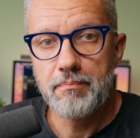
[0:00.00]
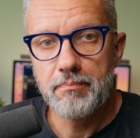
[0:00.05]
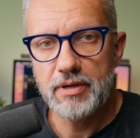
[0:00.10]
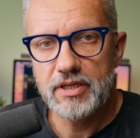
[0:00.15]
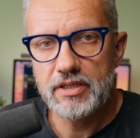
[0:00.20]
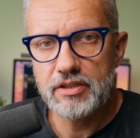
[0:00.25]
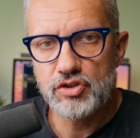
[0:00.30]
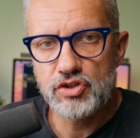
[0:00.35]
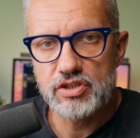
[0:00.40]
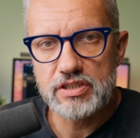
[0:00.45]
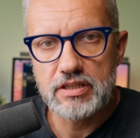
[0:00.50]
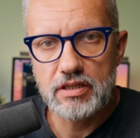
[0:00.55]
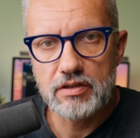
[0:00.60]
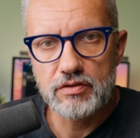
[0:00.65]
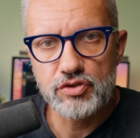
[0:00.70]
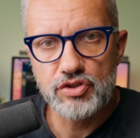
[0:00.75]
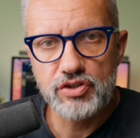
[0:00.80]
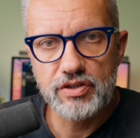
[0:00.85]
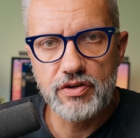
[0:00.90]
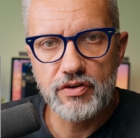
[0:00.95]
Meta just
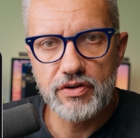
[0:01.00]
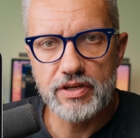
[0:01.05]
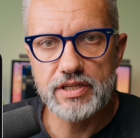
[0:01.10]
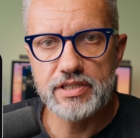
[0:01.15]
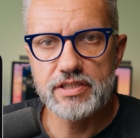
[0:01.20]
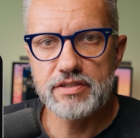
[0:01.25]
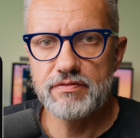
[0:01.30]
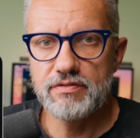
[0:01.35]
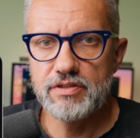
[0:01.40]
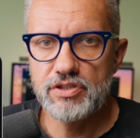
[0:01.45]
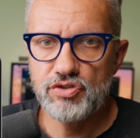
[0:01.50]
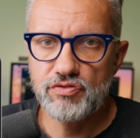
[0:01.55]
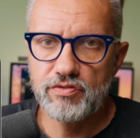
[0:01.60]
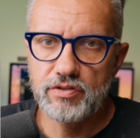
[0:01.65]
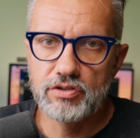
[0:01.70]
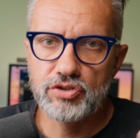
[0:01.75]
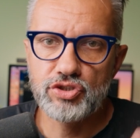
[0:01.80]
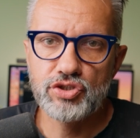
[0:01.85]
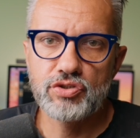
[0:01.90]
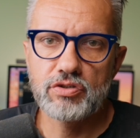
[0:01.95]
launched Threads, which
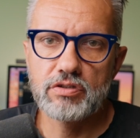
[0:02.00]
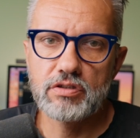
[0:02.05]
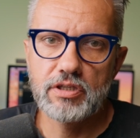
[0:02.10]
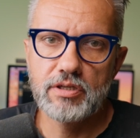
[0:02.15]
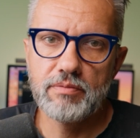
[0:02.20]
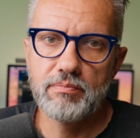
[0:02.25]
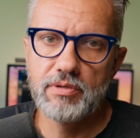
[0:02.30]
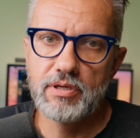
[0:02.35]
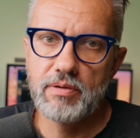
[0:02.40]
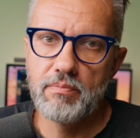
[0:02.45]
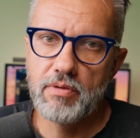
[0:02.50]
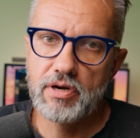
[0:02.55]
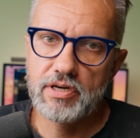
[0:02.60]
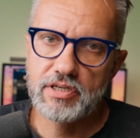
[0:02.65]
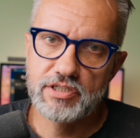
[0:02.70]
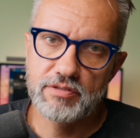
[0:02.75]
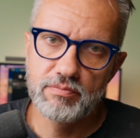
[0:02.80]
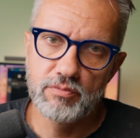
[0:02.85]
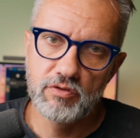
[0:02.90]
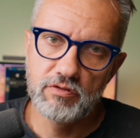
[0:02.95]
will surely be
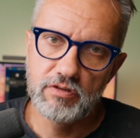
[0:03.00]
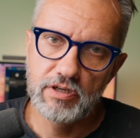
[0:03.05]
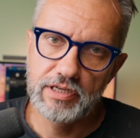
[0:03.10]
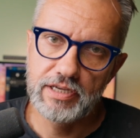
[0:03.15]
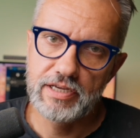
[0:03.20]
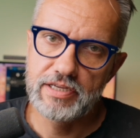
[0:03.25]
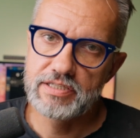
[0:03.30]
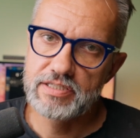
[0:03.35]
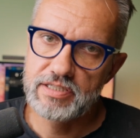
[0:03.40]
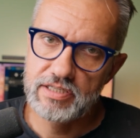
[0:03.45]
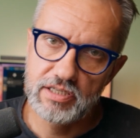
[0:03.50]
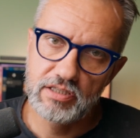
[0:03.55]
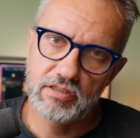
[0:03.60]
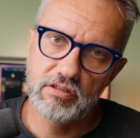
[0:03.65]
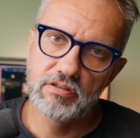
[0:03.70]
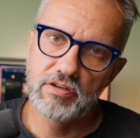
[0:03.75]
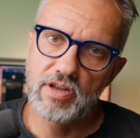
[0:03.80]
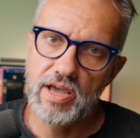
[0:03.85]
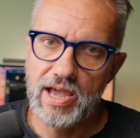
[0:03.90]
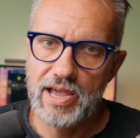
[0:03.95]
Mark's move against
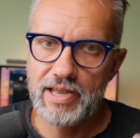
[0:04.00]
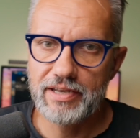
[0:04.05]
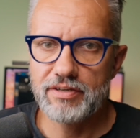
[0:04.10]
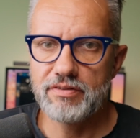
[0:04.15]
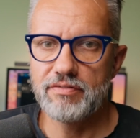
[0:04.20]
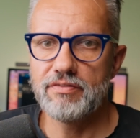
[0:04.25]
Elon and